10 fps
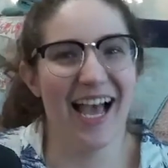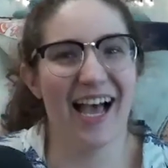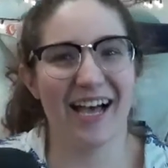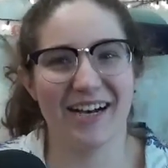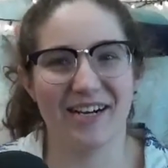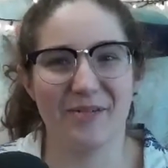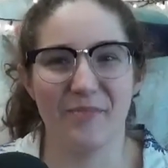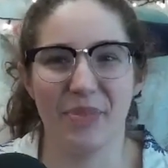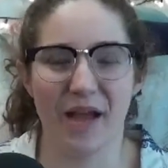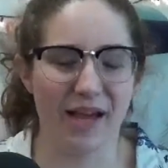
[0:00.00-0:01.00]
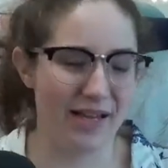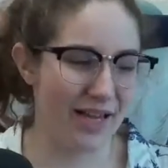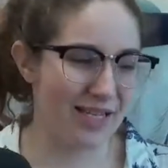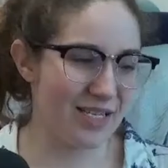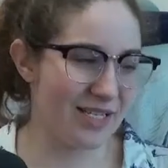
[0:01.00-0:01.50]

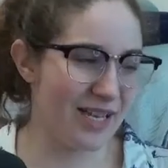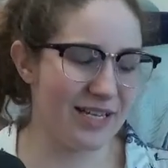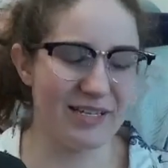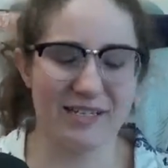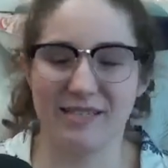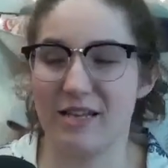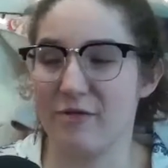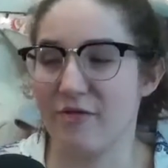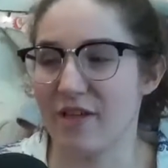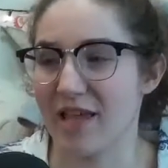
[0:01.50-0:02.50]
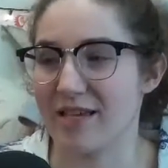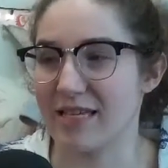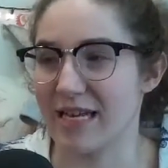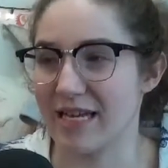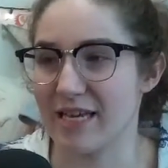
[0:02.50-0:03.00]
I just kind of didn't feel like
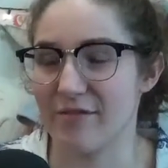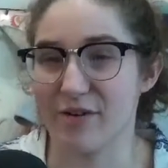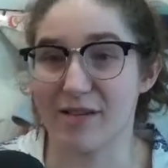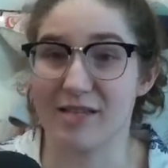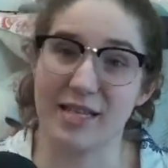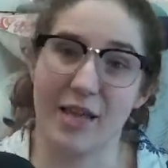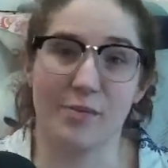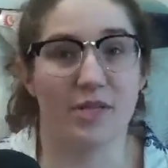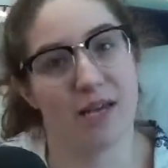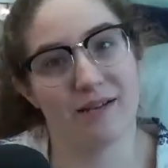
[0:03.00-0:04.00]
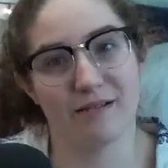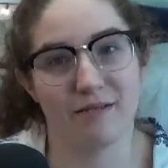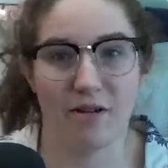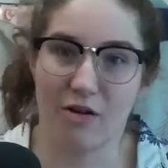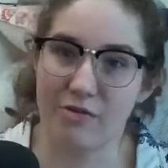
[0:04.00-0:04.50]
sitting in front of the same set
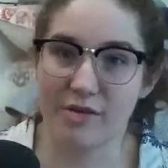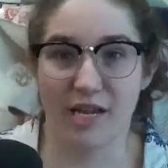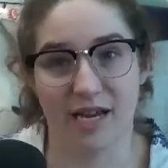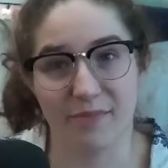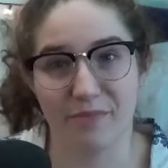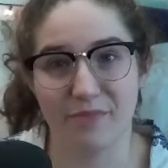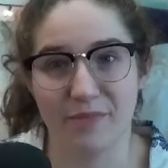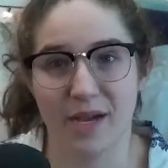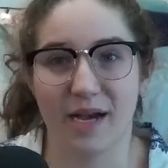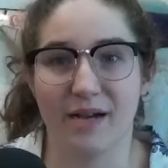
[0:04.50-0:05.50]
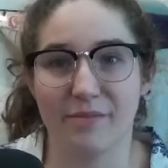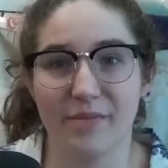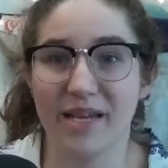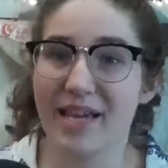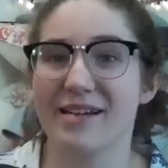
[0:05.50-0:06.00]
all the time.
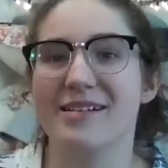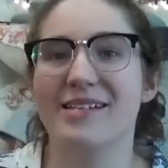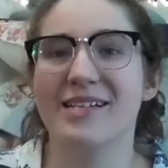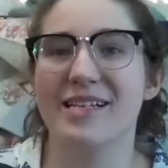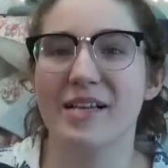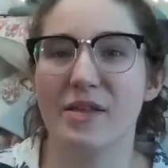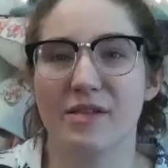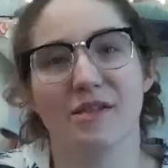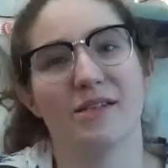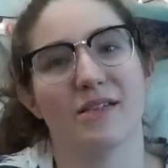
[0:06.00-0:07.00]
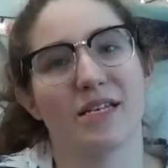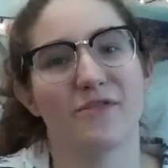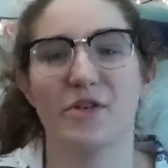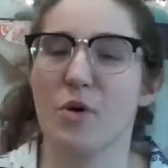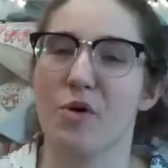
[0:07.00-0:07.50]
But yeah, this is a
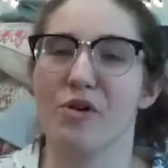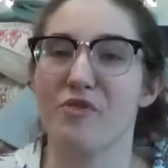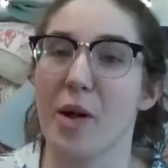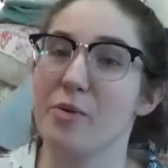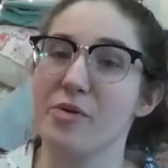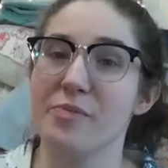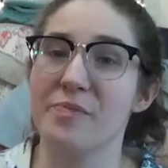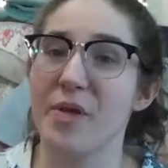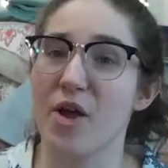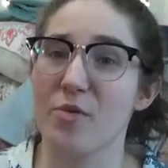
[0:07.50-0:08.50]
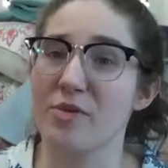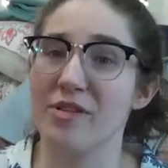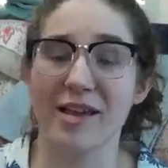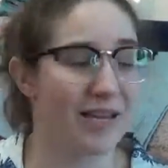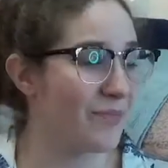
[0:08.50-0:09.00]
different corner of my room. I hope you
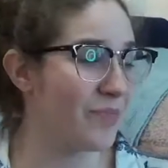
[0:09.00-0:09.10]
like it.